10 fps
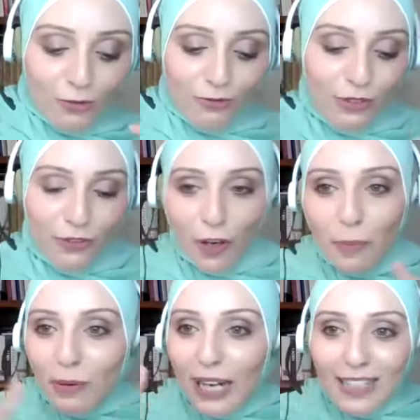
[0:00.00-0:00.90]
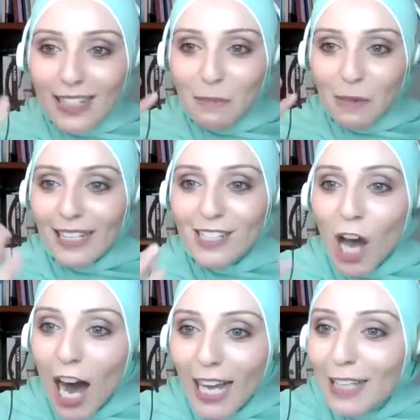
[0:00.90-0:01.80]
reverberated in my
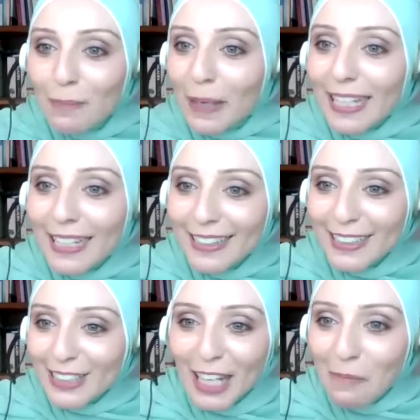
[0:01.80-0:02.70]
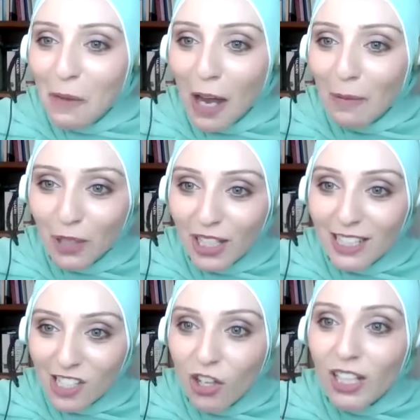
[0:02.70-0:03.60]
entire being, like mind,
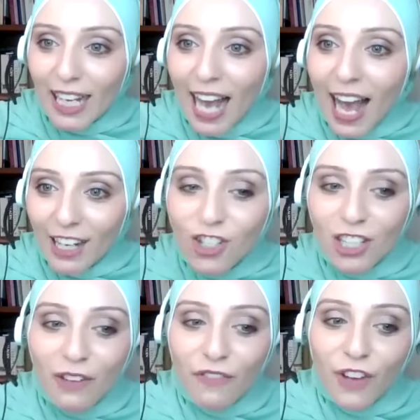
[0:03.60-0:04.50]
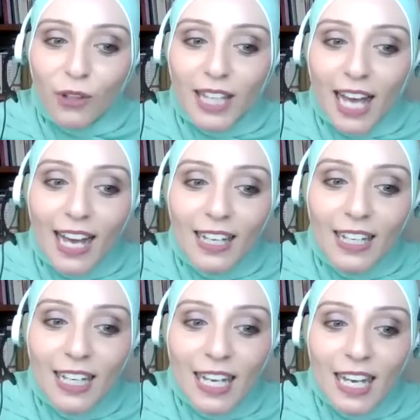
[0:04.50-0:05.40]
body, and soul, like I actually felt that,